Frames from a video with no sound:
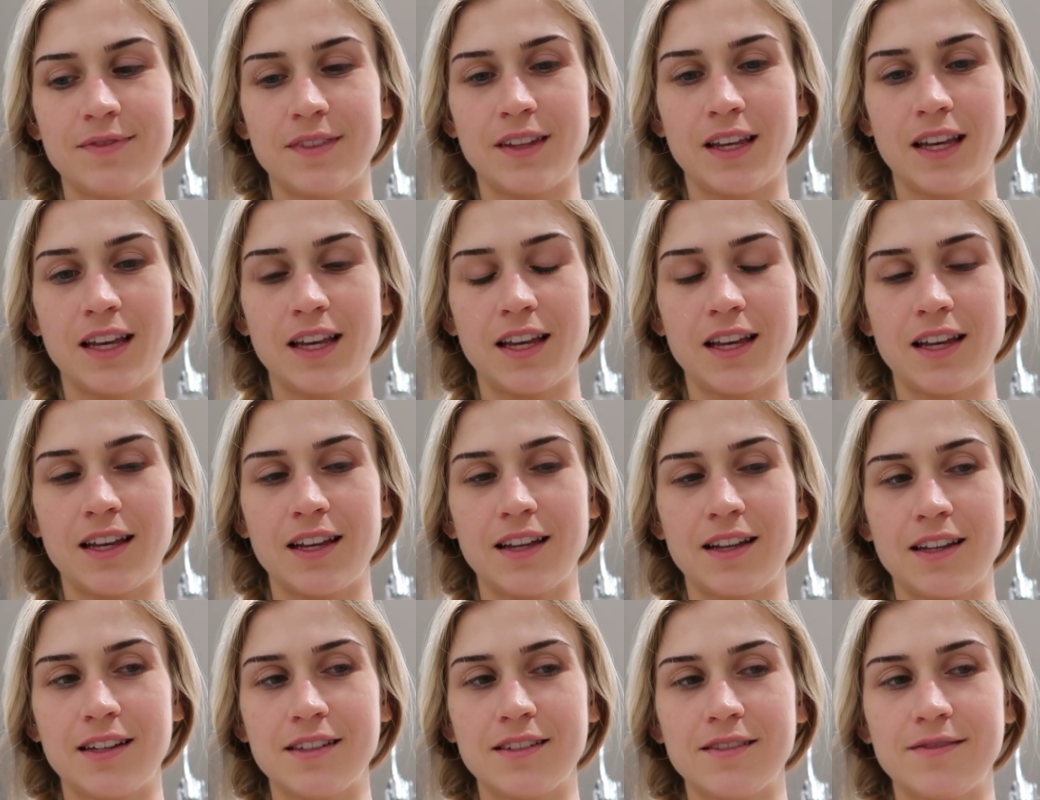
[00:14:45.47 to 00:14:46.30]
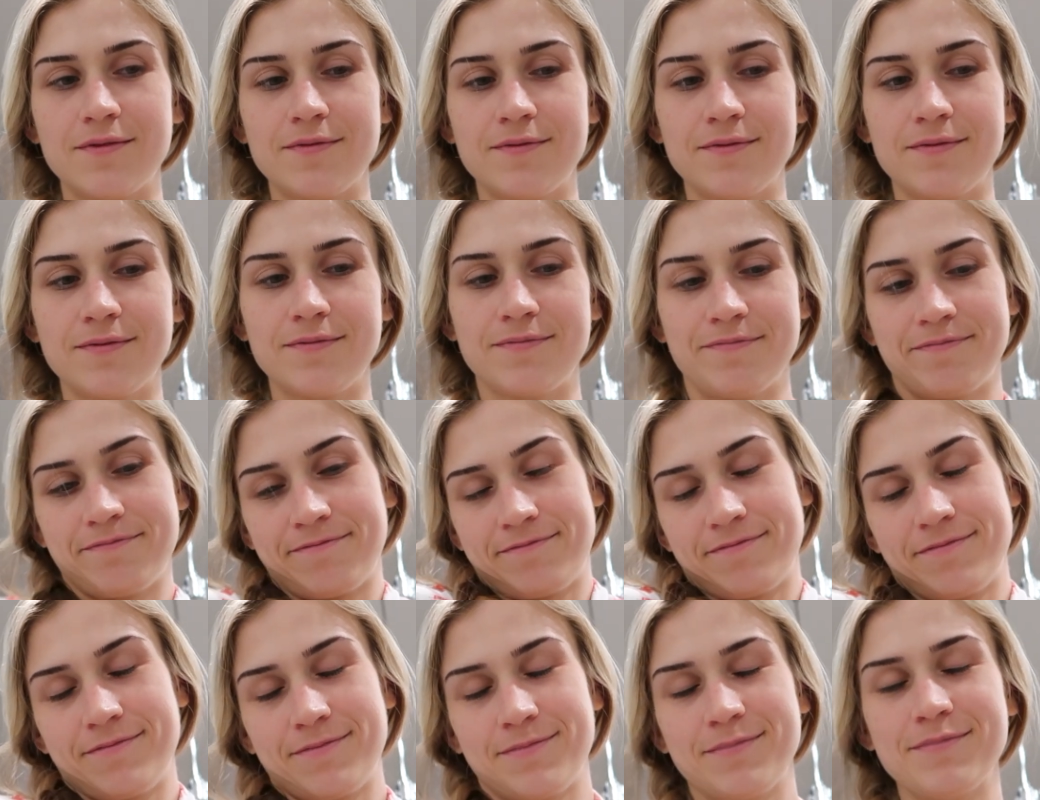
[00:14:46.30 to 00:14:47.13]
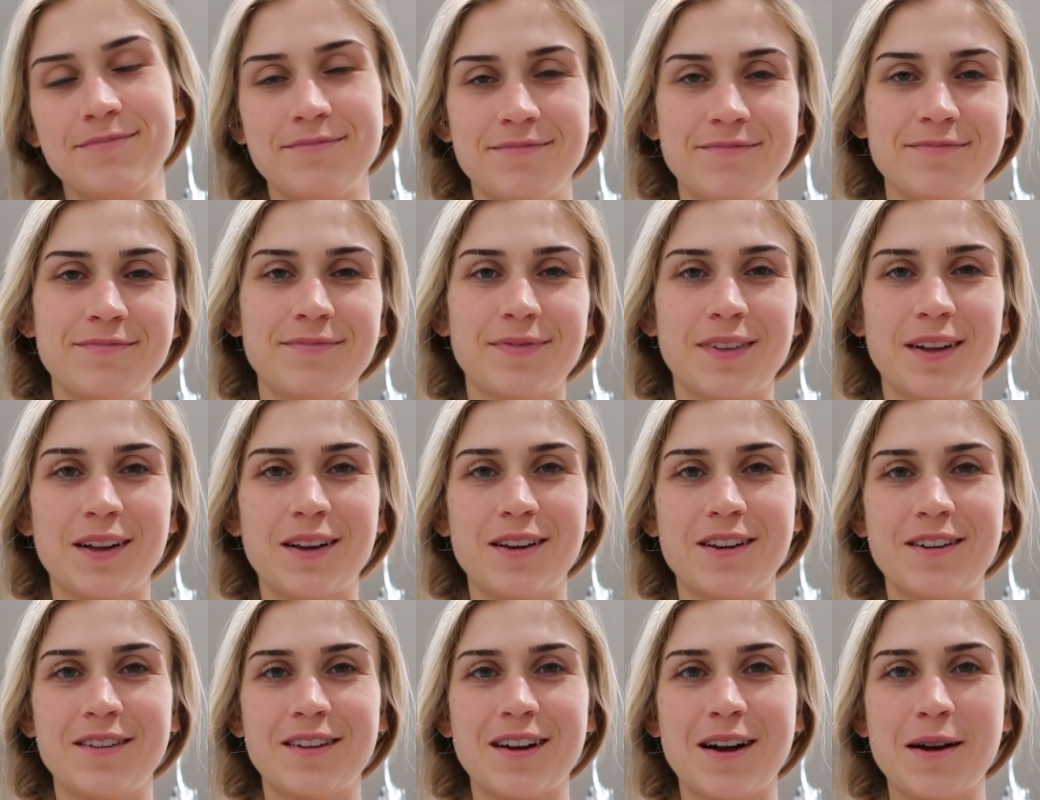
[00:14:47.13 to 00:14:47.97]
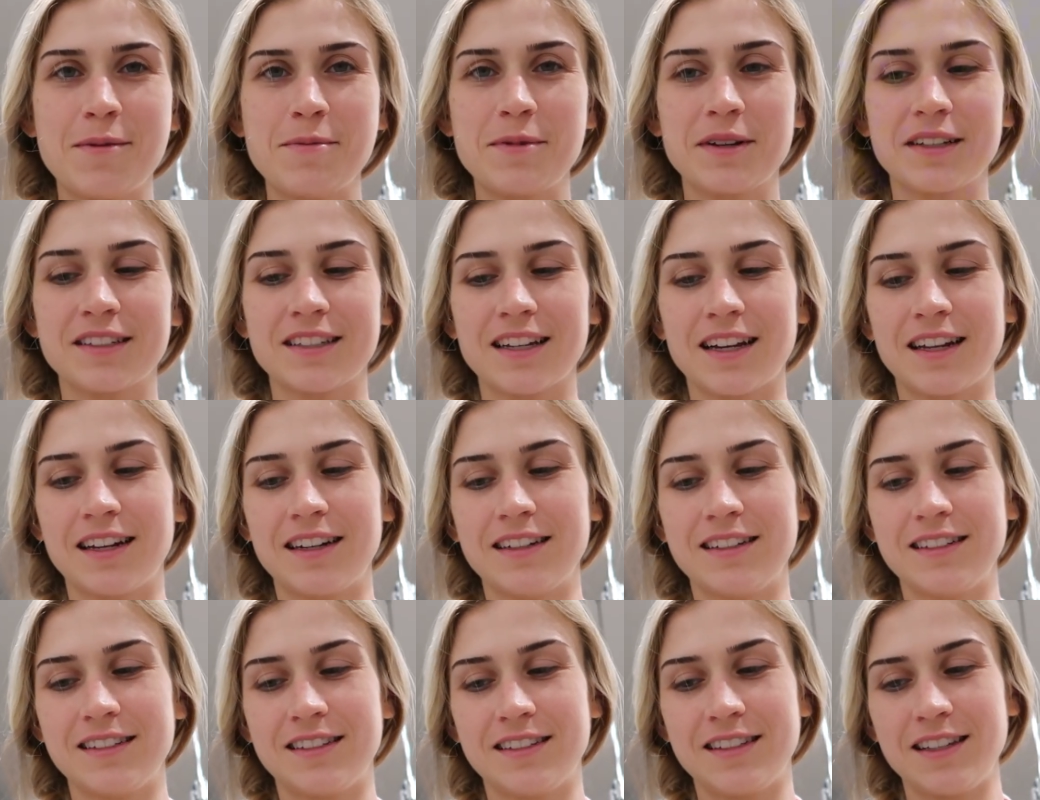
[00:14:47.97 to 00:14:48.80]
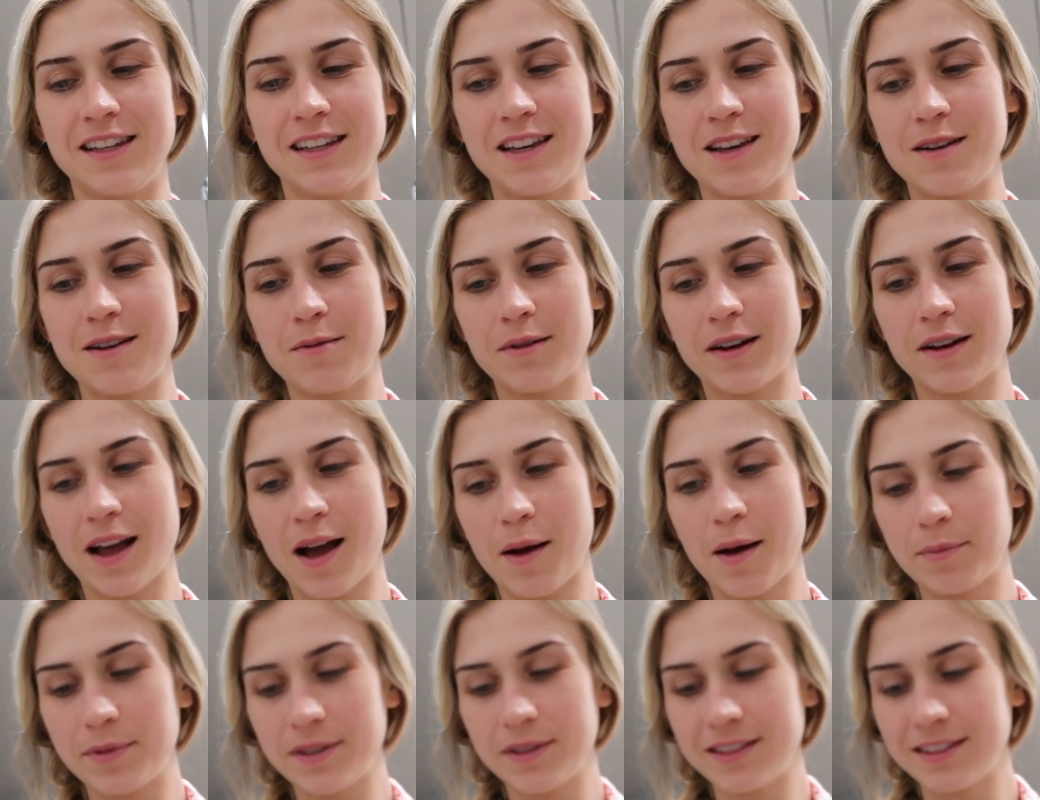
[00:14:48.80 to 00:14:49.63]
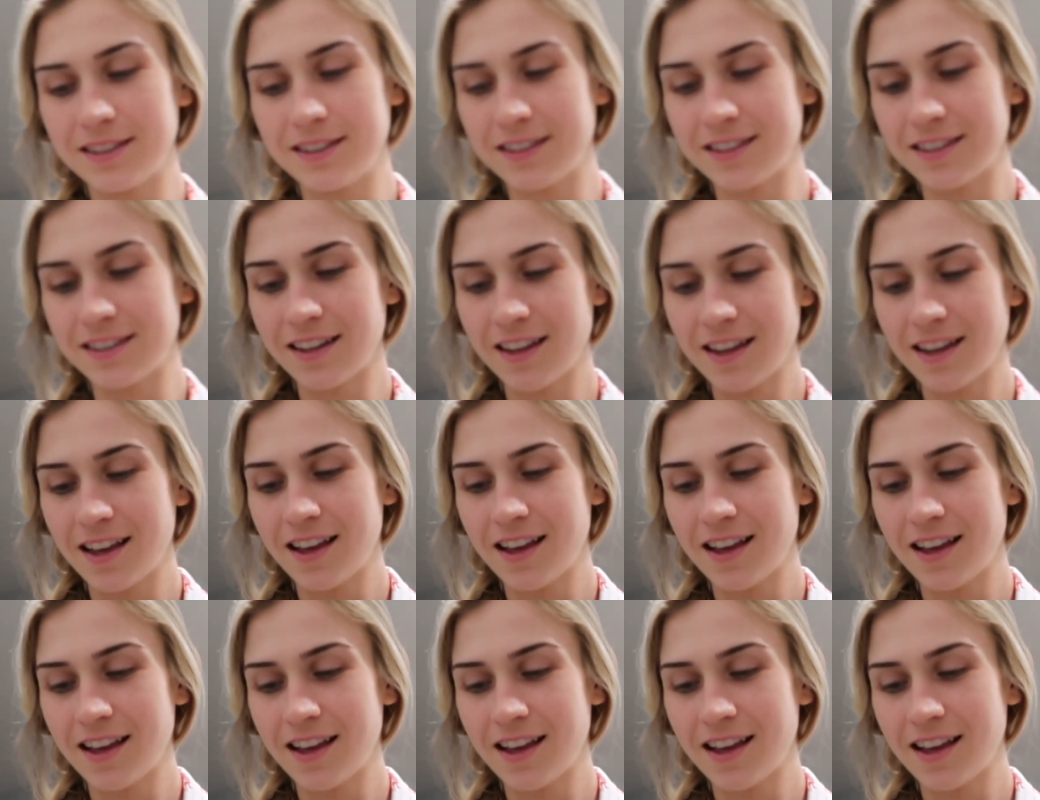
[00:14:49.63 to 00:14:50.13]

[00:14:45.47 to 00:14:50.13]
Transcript: And Mm. I'm excited to see what happens.